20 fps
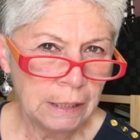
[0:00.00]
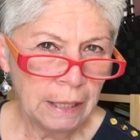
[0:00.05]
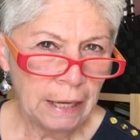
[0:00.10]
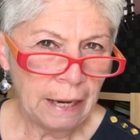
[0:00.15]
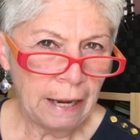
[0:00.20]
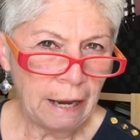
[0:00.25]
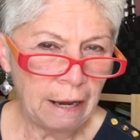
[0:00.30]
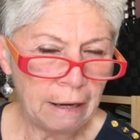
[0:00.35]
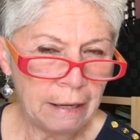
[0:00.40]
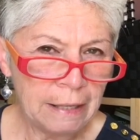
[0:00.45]

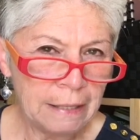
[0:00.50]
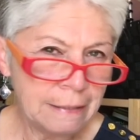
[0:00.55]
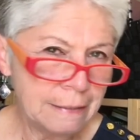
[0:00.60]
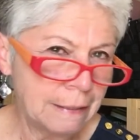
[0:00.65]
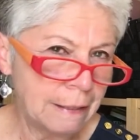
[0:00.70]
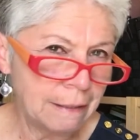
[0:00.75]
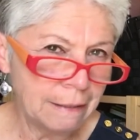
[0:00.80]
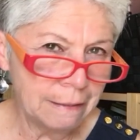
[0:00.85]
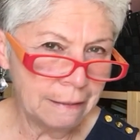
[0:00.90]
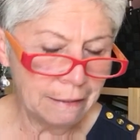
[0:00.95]
how do you
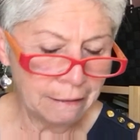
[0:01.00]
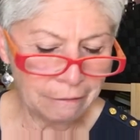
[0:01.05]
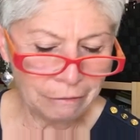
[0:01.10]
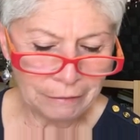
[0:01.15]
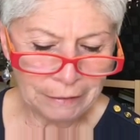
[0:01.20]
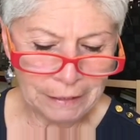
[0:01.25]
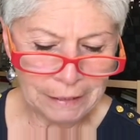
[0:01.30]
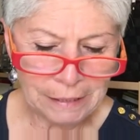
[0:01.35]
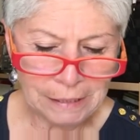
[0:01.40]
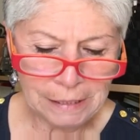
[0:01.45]
tell the
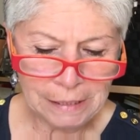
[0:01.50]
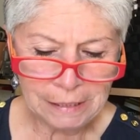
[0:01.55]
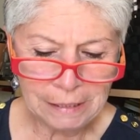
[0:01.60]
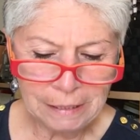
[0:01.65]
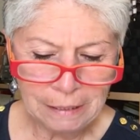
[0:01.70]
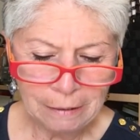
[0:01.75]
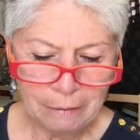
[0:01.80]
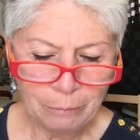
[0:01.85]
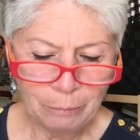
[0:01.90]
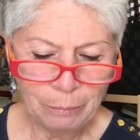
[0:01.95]
difference
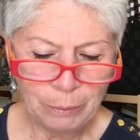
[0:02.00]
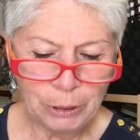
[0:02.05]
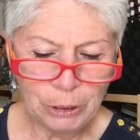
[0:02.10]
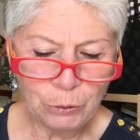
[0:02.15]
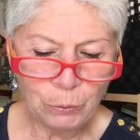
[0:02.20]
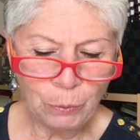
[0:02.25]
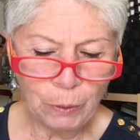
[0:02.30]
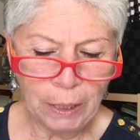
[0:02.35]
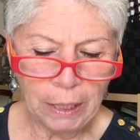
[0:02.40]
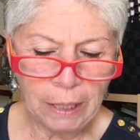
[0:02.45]

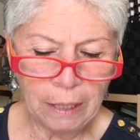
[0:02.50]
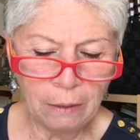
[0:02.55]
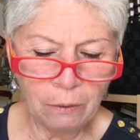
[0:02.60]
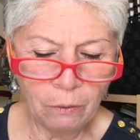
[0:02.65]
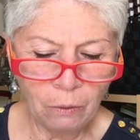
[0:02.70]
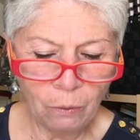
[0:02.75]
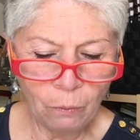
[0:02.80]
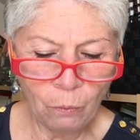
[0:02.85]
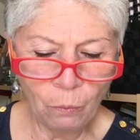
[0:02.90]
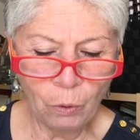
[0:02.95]
between
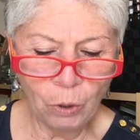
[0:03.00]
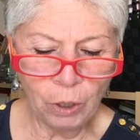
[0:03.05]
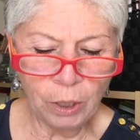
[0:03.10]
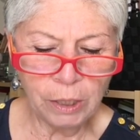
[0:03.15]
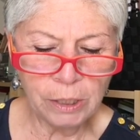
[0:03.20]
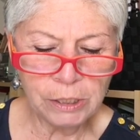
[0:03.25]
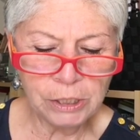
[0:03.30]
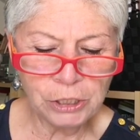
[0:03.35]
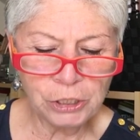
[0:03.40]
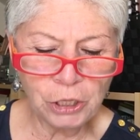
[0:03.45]

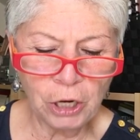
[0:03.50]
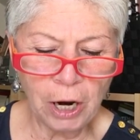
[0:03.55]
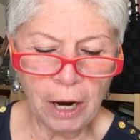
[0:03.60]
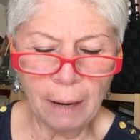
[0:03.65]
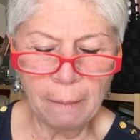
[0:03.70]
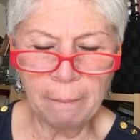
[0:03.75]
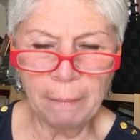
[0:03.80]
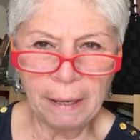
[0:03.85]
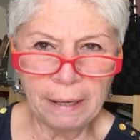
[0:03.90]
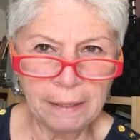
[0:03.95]
words
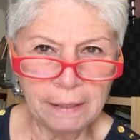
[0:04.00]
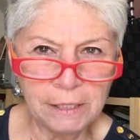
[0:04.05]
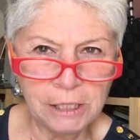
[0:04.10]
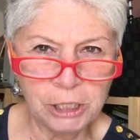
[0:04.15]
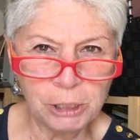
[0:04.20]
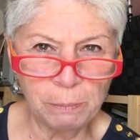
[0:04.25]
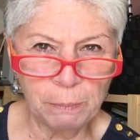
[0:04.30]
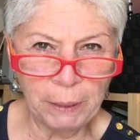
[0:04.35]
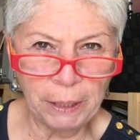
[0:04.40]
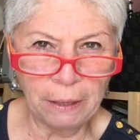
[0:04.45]
taught by the
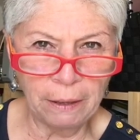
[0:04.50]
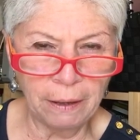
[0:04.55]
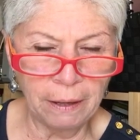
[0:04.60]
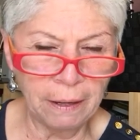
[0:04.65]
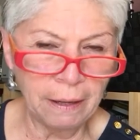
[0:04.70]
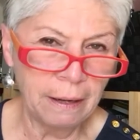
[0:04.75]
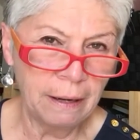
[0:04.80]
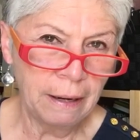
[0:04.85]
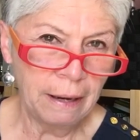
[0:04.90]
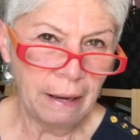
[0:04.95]

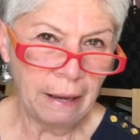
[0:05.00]
Spirit